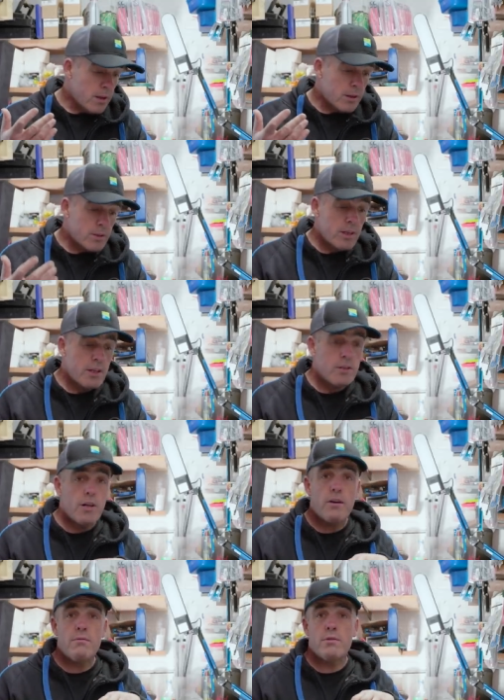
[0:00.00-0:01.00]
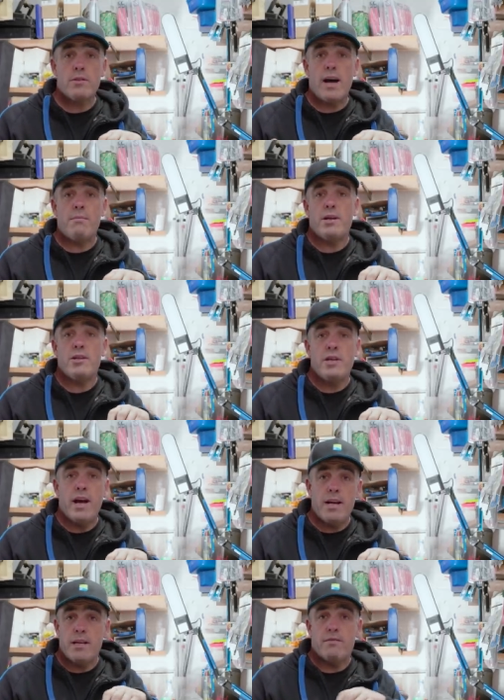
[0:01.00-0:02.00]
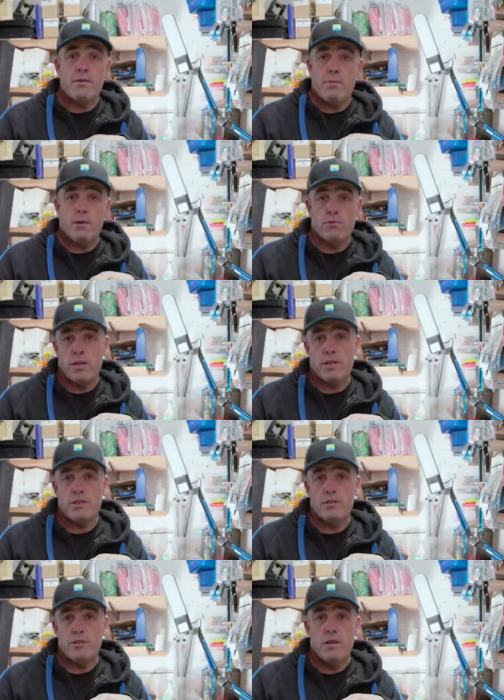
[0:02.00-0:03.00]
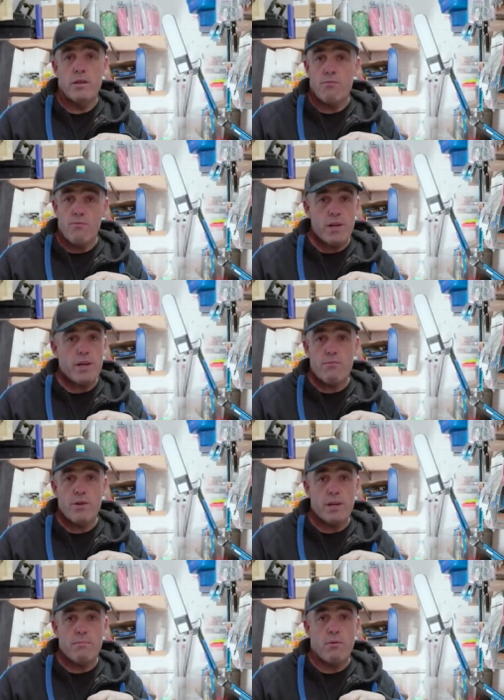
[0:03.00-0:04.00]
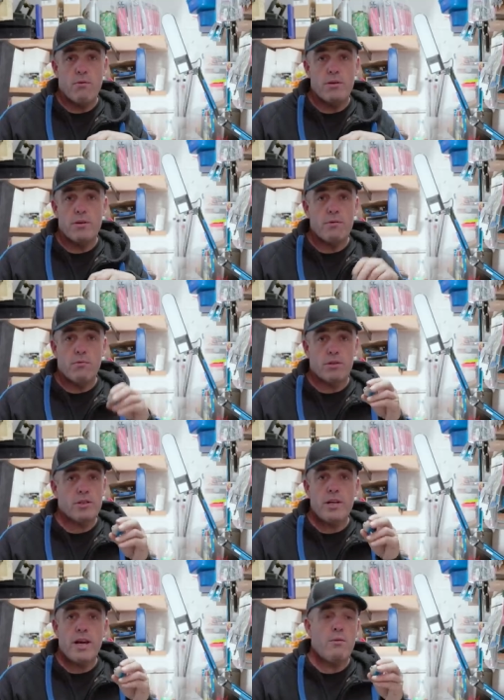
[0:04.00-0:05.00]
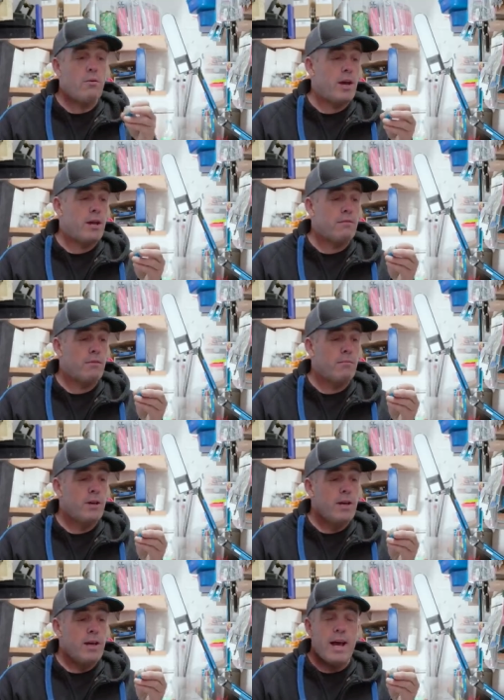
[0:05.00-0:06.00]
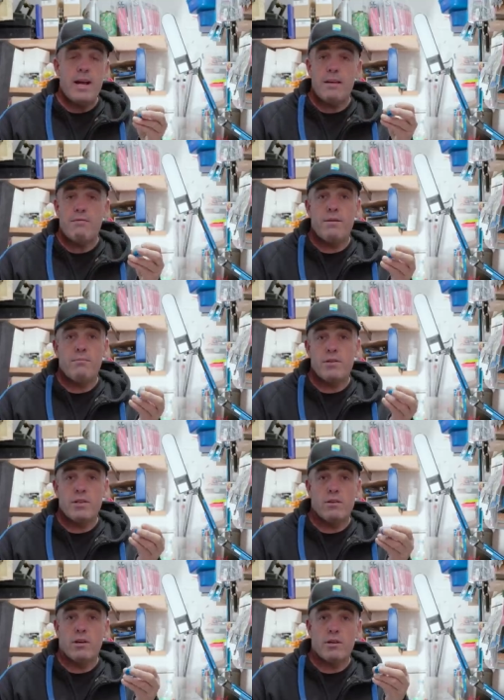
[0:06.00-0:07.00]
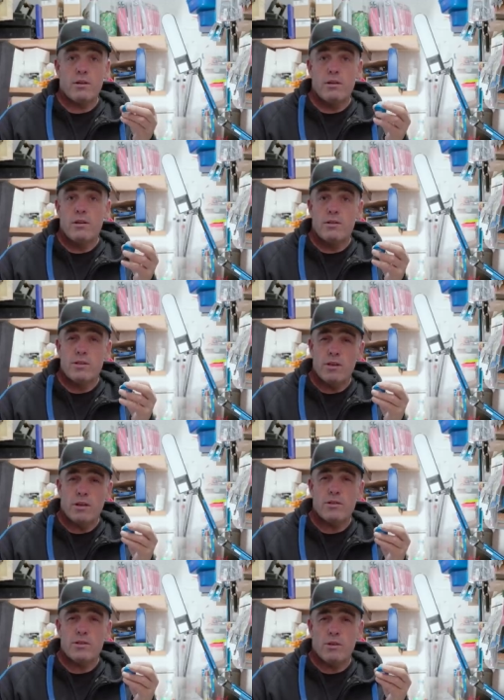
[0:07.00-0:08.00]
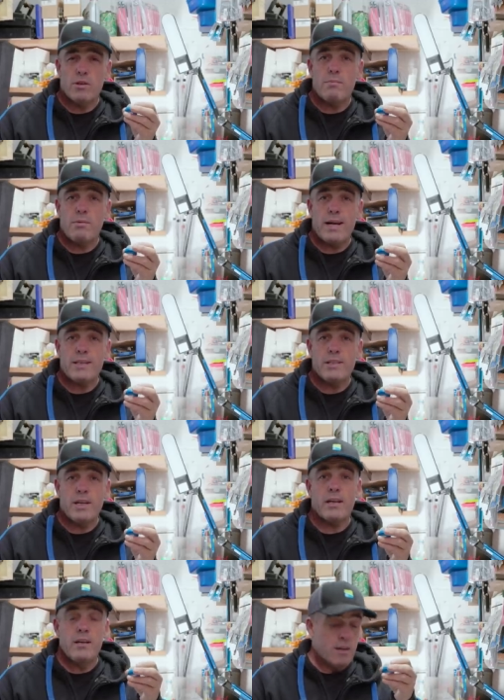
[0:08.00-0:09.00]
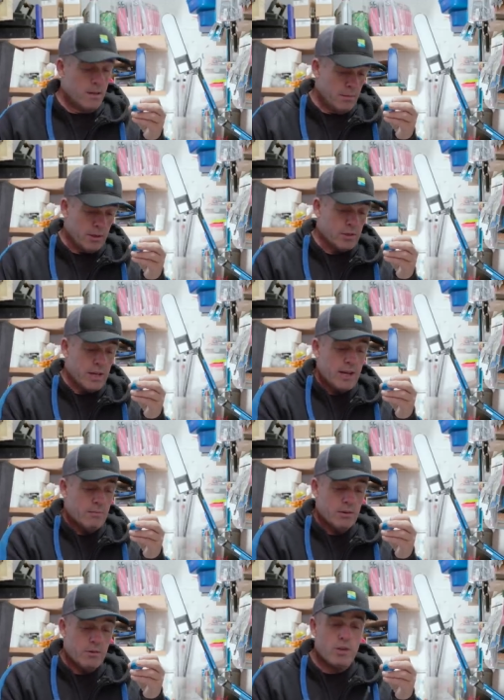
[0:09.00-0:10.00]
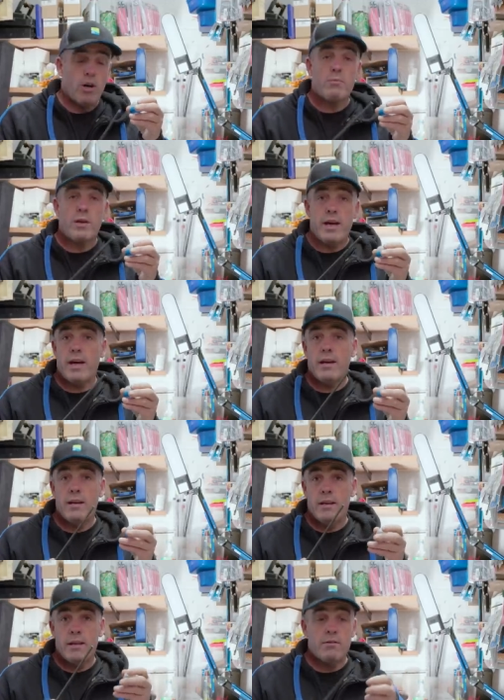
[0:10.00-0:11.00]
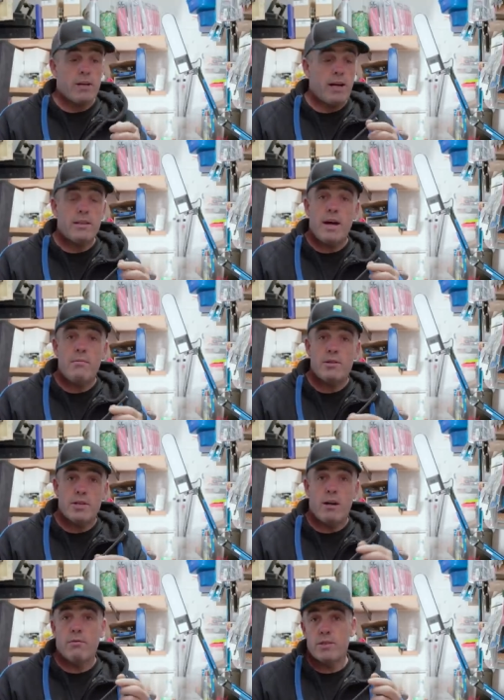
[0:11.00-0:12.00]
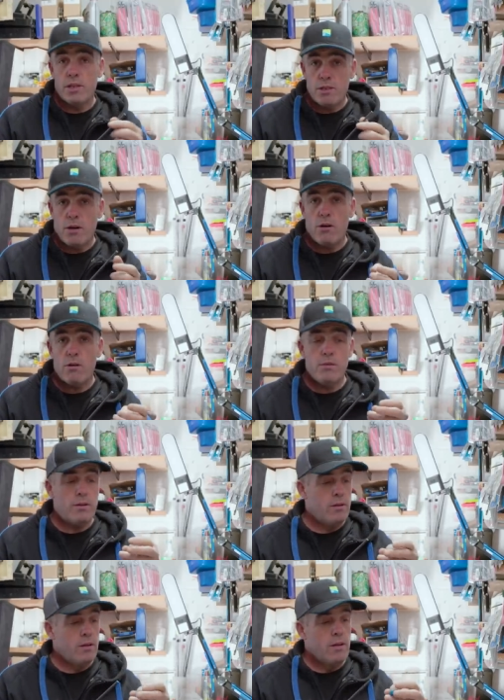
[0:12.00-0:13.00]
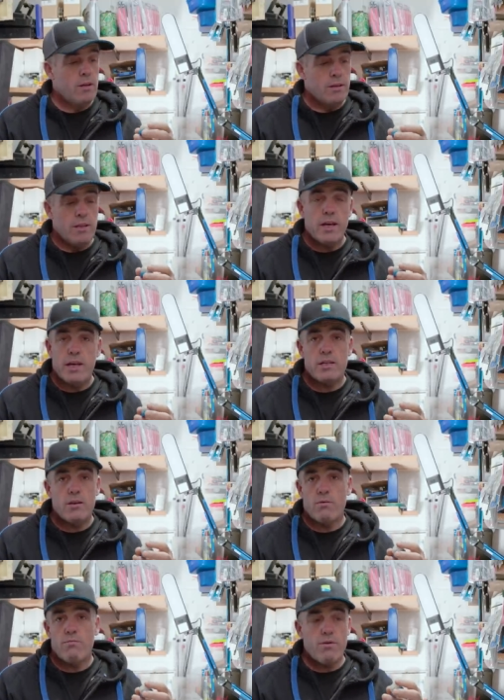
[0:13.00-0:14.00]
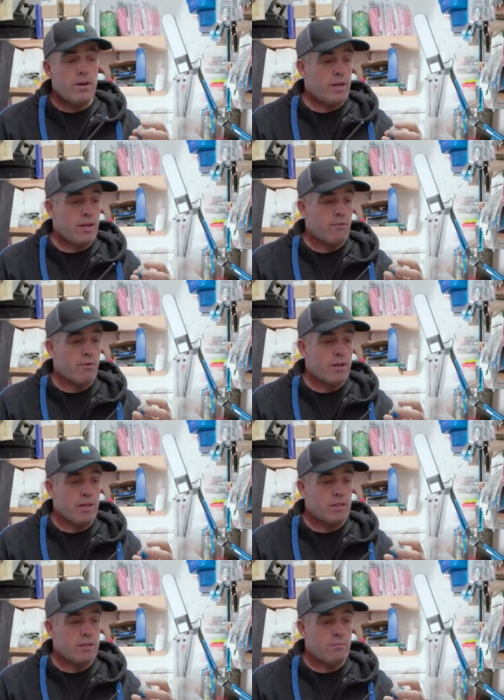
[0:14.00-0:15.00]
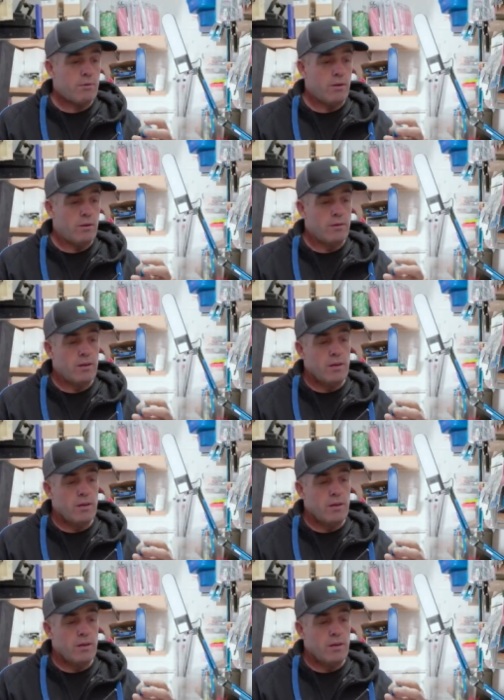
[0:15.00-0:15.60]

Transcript: because they don't damage any of your pole sections. Really, really important. You want to stay away from anything which is like solid plastic, because getting them on your top kit, you can damage that. Obviously, it's carbon. These are really, really easy to put on.